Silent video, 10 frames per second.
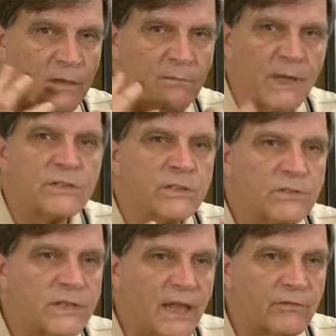the
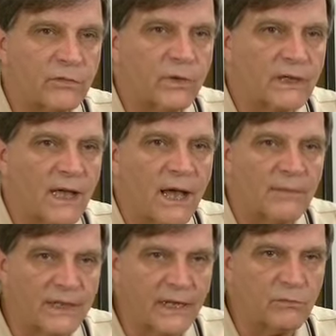muscles have to
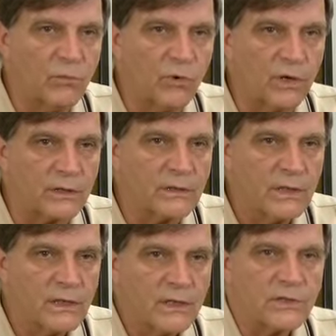accommodate more.
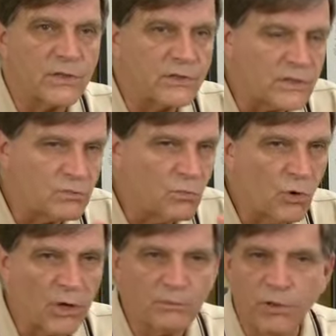So there's
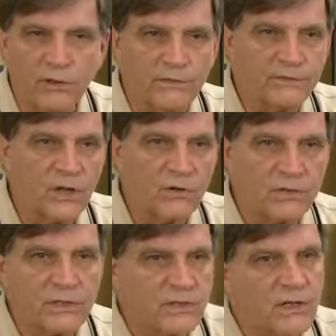more pull of
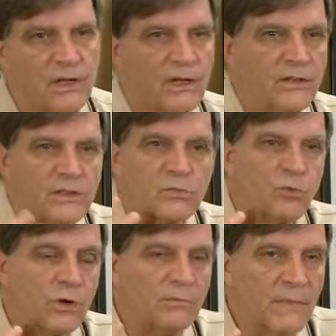tonus, there's
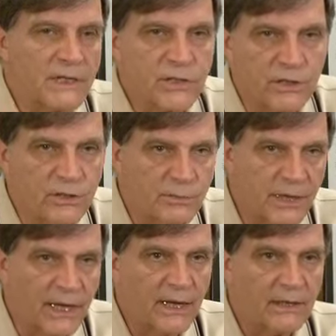more muscular
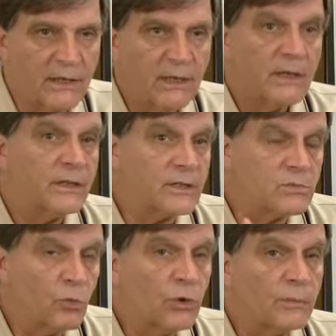pain,
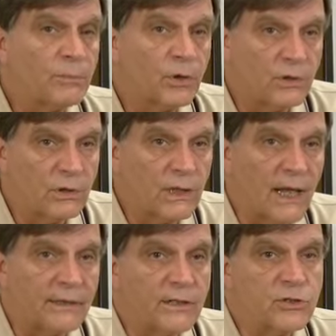there's more pull
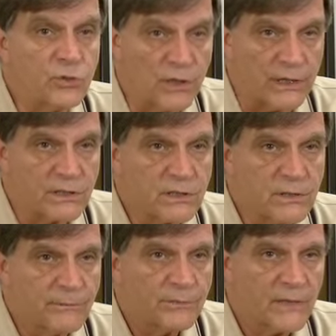on the
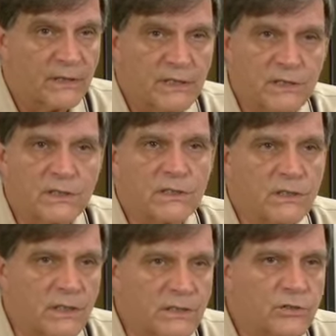joints. And this
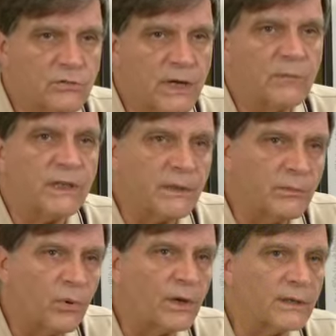is extremely
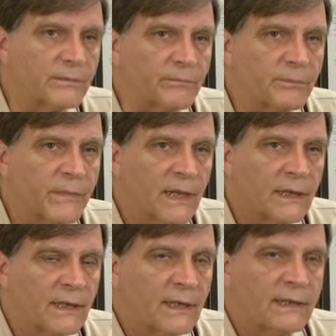important.
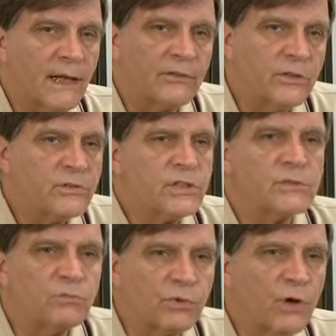Now
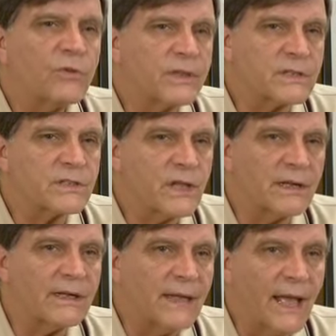Knudsen broke this
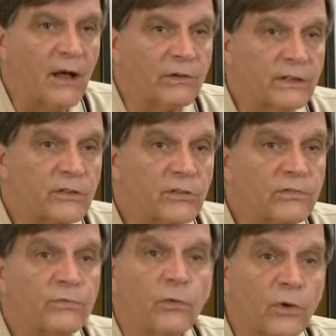study down into
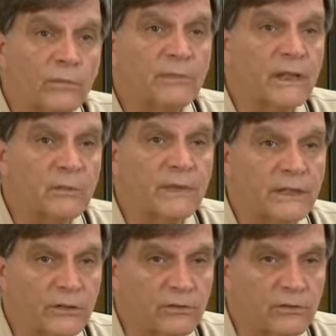4 millimeter